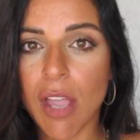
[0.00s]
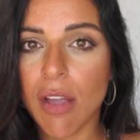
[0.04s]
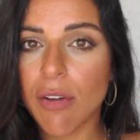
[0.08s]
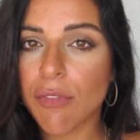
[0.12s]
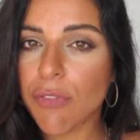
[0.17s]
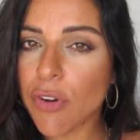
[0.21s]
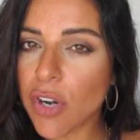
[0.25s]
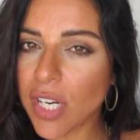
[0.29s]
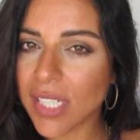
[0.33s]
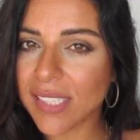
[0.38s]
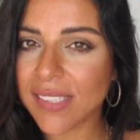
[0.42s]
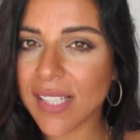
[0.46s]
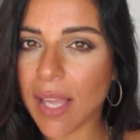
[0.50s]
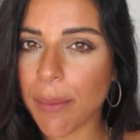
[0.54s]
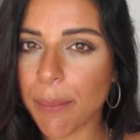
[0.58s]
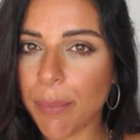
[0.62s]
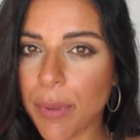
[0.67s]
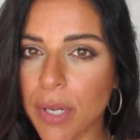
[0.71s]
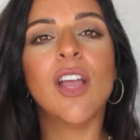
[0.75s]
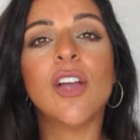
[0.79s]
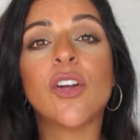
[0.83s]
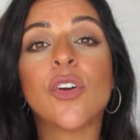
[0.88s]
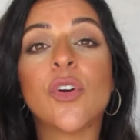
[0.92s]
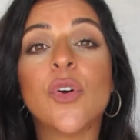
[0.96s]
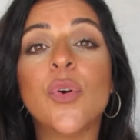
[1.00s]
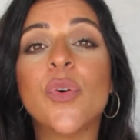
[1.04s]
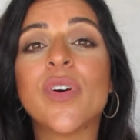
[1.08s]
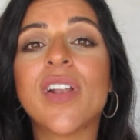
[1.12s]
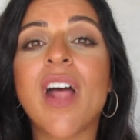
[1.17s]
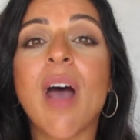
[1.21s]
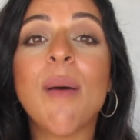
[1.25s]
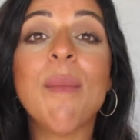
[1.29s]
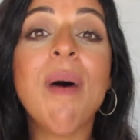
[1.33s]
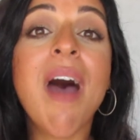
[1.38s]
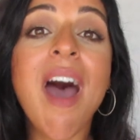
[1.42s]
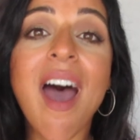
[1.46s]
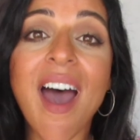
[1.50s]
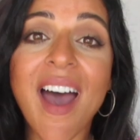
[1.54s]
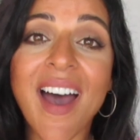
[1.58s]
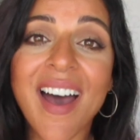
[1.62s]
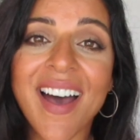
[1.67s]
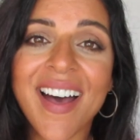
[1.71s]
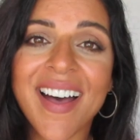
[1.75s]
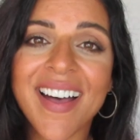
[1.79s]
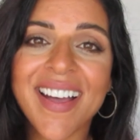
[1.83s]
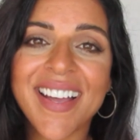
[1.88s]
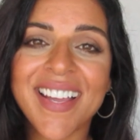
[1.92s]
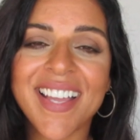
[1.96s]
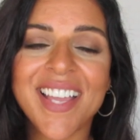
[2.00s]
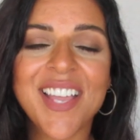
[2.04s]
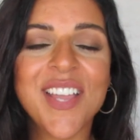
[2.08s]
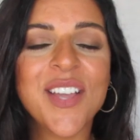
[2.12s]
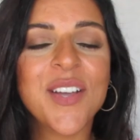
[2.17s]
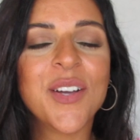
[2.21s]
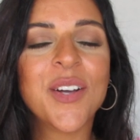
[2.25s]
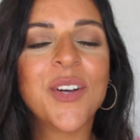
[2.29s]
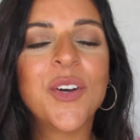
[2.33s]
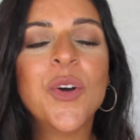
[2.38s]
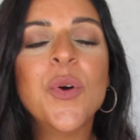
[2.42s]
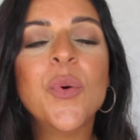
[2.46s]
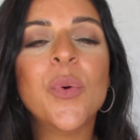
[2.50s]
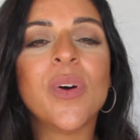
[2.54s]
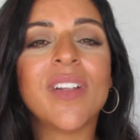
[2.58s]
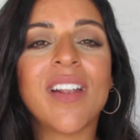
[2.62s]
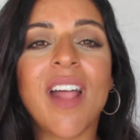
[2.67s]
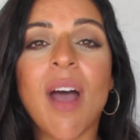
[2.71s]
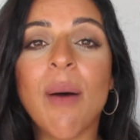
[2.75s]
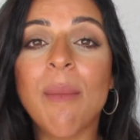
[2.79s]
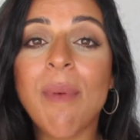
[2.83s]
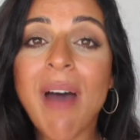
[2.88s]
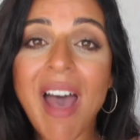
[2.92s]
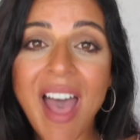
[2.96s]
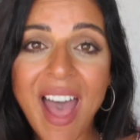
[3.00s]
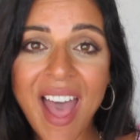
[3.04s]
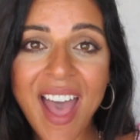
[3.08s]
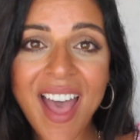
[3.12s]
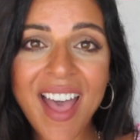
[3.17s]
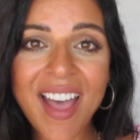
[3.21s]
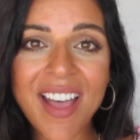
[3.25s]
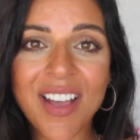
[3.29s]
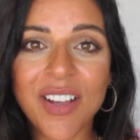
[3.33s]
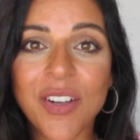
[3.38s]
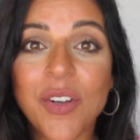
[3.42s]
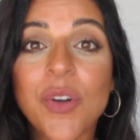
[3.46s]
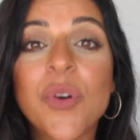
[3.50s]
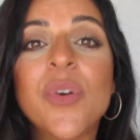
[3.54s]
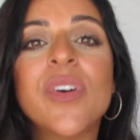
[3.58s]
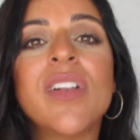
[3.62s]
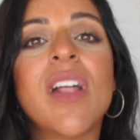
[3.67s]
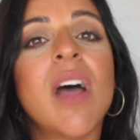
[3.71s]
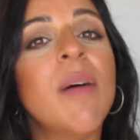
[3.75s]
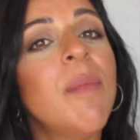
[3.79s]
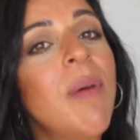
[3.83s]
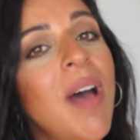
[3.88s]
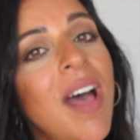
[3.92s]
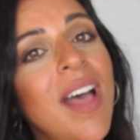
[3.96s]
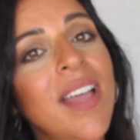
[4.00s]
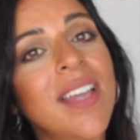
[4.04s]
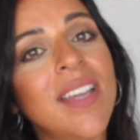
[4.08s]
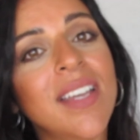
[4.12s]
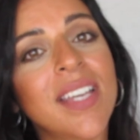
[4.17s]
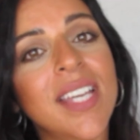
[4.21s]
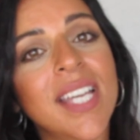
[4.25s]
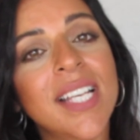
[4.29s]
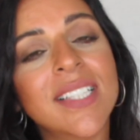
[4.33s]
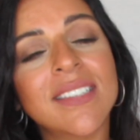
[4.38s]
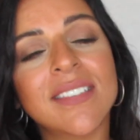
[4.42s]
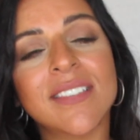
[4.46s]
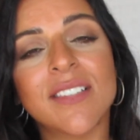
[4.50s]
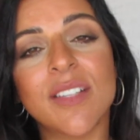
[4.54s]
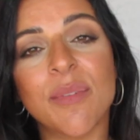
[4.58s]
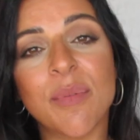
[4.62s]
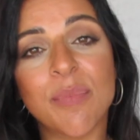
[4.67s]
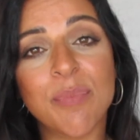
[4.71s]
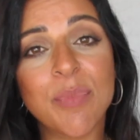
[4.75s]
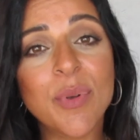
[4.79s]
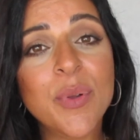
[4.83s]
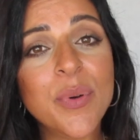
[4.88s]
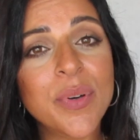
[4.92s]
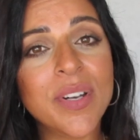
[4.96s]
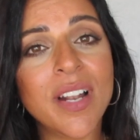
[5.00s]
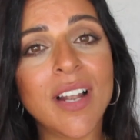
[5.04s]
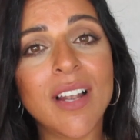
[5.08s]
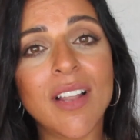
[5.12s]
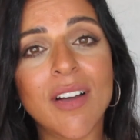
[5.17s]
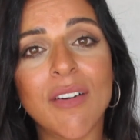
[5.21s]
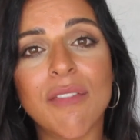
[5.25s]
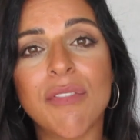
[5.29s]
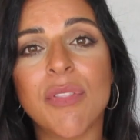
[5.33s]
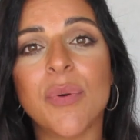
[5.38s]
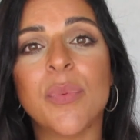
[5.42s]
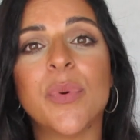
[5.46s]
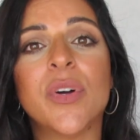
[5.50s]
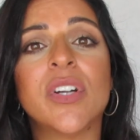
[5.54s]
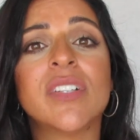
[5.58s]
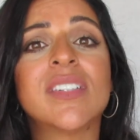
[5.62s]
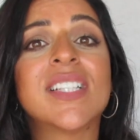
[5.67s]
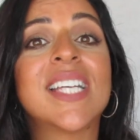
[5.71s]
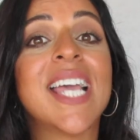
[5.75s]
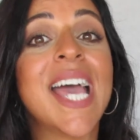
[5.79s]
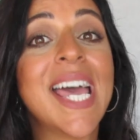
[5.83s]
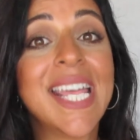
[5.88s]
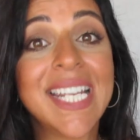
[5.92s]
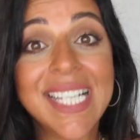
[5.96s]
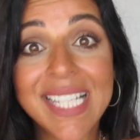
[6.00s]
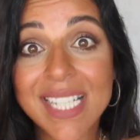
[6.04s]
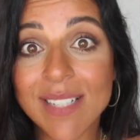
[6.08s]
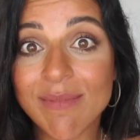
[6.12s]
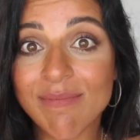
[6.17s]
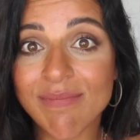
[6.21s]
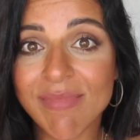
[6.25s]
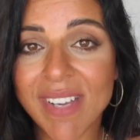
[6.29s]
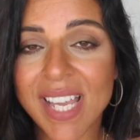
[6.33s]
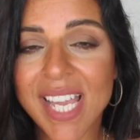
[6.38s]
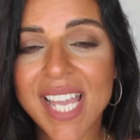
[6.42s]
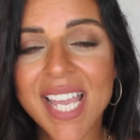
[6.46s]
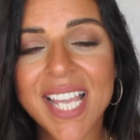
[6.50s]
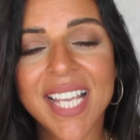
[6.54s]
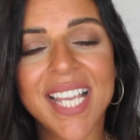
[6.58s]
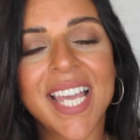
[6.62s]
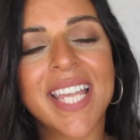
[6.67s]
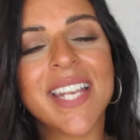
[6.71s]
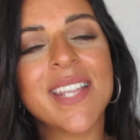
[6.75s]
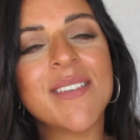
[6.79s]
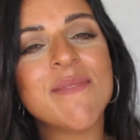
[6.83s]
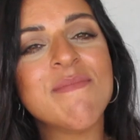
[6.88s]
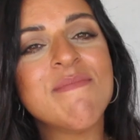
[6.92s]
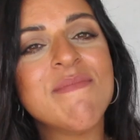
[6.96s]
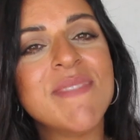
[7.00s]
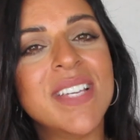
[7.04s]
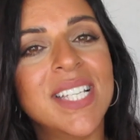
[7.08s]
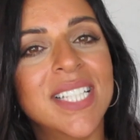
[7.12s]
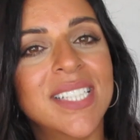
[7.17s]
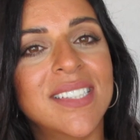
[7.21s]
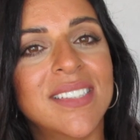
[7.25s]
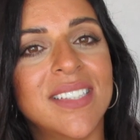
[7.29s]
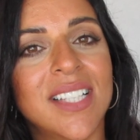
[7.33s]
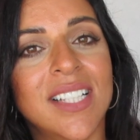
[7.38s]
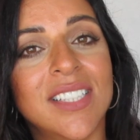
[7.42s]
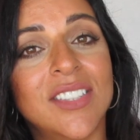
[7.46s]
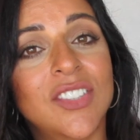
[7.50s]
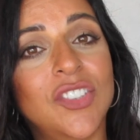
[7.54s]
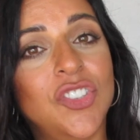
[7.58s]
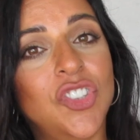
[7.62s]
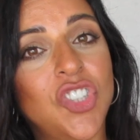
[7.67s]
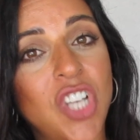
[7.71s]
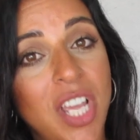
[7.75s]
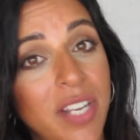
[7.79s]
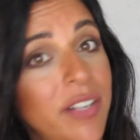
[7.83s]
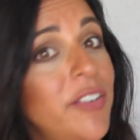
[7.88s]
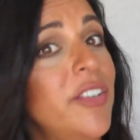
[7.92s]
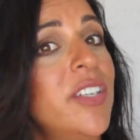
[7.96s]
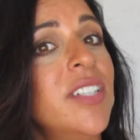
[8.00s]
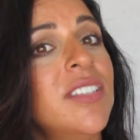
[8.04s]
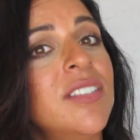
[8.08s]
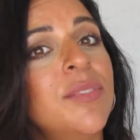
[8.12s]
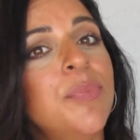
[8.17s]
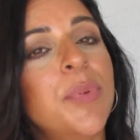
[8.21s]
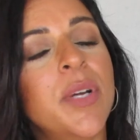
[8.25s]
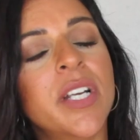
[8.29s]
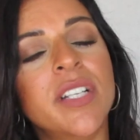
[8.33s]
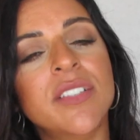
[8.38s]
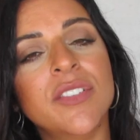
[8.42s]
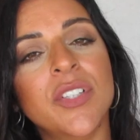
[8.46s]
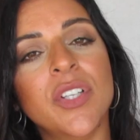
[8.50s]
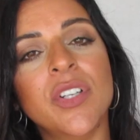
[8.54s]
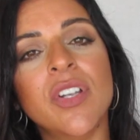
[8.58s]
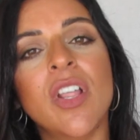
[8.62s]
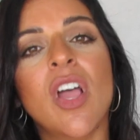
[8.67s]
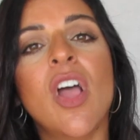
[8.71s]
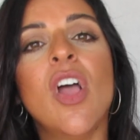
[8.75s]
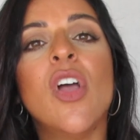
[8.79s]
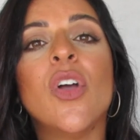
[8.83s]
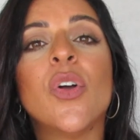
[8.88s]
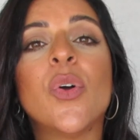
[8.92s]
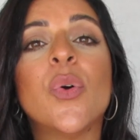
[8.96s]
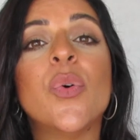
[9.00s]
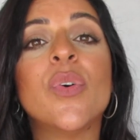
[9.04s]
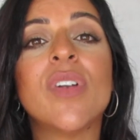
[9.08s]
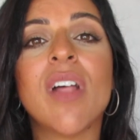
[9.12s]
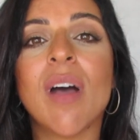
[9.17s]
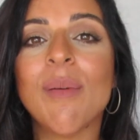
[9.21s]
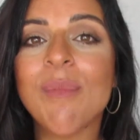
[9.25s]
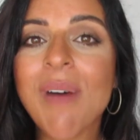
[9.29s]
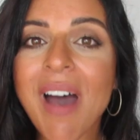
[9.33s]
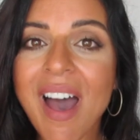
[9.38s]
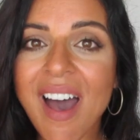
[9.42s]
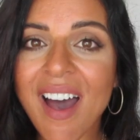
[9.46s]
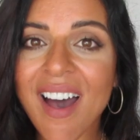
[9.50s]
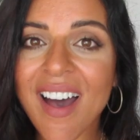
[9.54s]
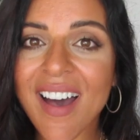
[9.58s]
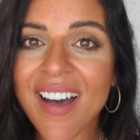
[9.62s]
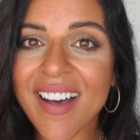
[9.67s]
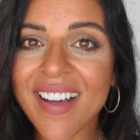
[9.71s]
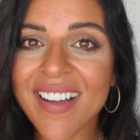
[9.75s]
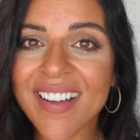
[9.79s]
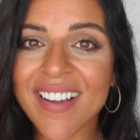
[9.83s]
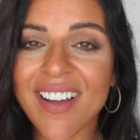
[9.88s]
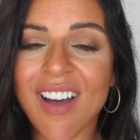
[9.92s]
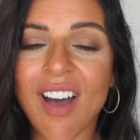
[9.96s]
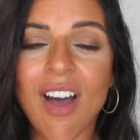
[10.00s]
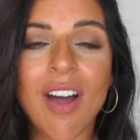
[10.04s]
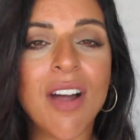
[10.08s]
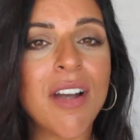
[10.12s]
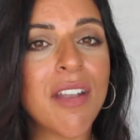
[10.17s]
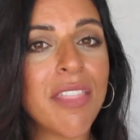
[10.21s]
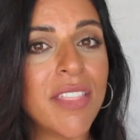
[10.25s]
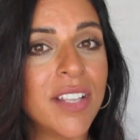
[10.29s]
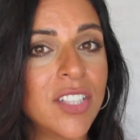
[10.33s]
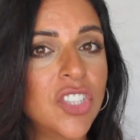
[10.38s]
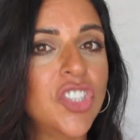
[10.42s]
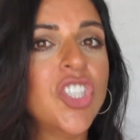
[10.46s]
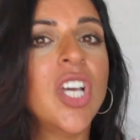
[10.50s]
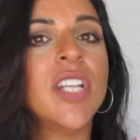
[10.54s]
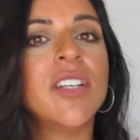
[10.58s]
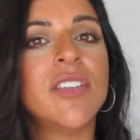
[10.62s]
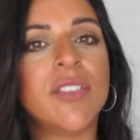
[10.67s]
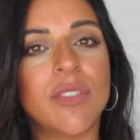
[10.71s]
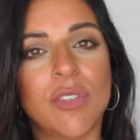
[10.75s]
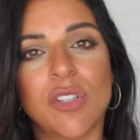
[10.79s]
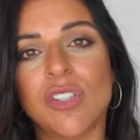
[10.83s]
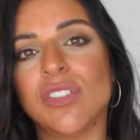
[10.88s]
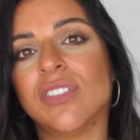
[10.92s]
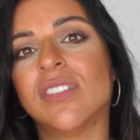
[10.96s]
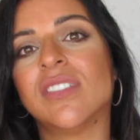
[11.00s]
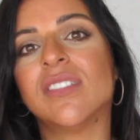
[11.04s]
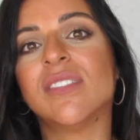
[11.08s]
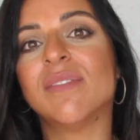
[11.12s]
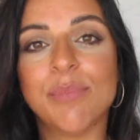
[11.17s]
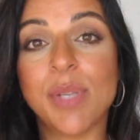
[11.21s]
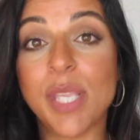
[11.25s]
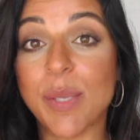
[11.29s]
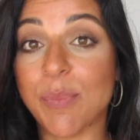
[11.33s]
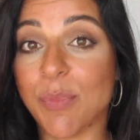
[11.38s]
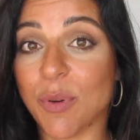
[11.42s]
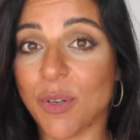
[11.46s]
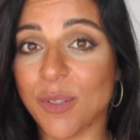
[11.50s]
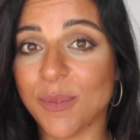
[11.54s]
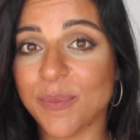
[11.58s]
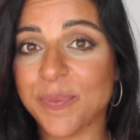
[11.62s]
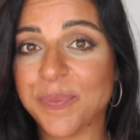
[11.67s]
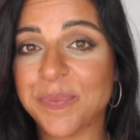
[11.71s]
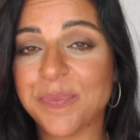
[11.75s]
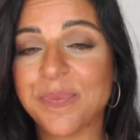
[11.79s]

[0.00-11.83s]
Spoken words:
For example, kurama. Kurama. Kurama, it's the plural of the word karim. Karim means a generous person. Kurama are the generous people.